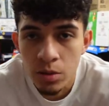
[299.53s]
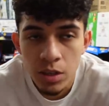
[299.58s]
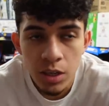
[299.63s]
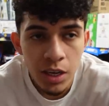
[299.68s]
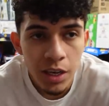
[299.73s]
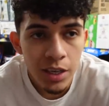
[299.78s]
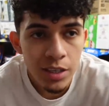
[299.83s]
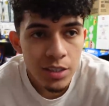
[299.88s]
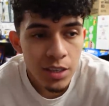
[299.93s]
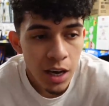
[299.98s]
the
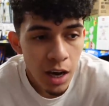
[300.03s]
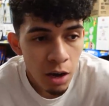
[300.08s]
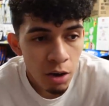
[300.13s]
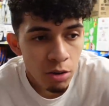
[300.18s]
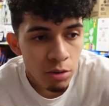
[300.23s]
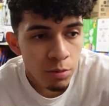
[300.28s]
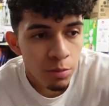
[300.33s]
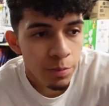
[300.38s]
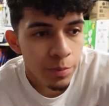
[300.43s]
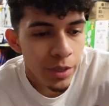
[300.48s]
kids
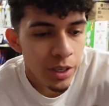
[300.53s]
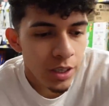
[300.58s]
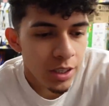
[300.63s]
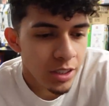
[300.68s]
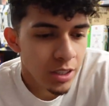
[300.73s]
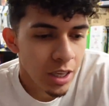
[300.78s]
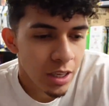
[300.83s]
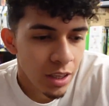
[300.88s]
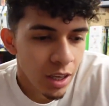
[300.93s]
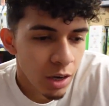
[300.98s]
aisle
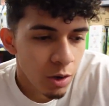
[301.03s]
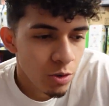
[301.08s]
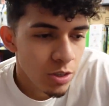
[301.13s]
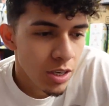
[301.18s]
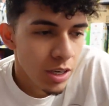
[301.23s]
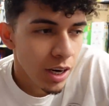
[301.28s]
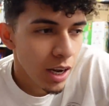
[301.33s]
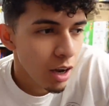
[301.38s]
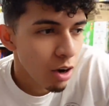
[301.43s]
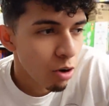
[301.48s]
because I thought it was
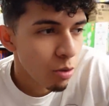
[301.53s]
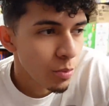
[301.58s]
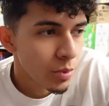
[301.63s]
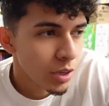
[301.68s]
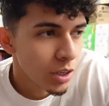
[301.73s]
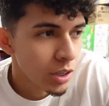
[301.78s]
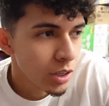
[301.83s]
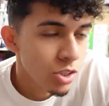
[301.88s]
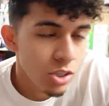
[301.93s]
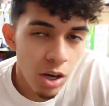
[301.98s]
gonna help
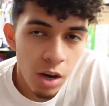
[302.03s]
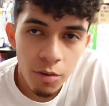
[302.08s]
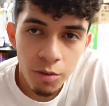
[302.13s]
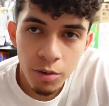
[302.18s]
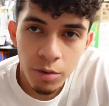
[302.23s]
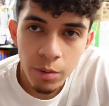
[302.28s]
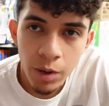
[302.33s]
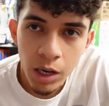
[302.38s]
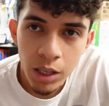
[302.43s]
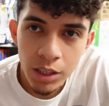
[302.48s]
me shop
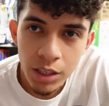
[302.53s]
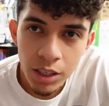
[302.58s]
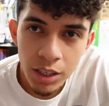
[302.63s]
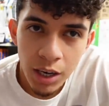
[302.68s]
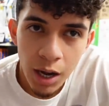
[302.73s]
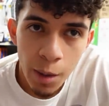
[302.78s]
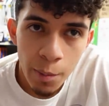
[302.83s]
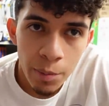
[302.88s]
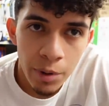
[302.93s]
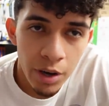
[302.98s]
for
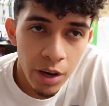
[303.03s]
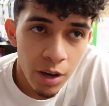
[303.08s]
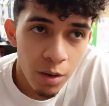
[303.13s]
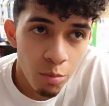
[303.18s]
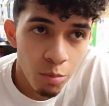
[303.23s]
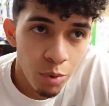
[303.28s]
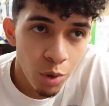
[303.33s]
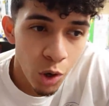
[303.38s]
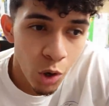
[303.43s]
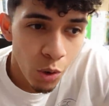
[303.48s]
Valentina but
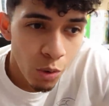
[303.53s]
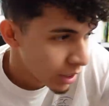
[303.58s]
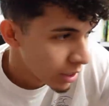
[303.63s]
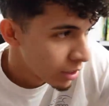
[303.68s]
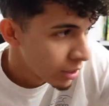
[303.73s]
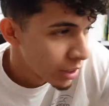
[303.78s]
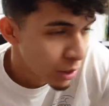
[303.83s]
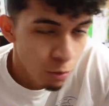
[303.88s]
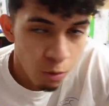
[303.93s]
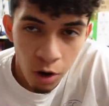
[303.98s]
bro I
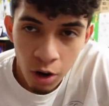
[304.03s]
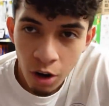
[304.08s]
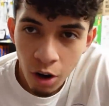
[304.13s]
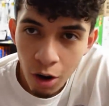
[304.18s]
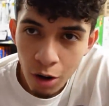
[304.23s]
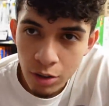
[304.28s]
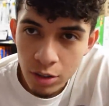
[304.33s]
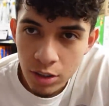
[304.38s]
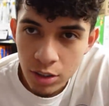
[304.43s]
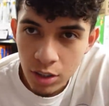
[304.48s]
literally want
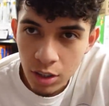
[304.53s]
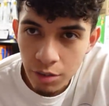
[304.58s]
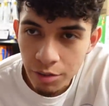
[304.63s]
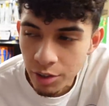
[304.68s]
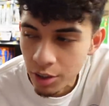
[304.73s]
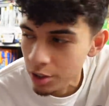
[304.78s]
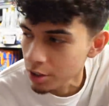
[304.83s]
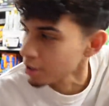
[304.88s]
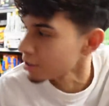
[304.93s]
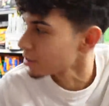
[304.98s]
all the stuff here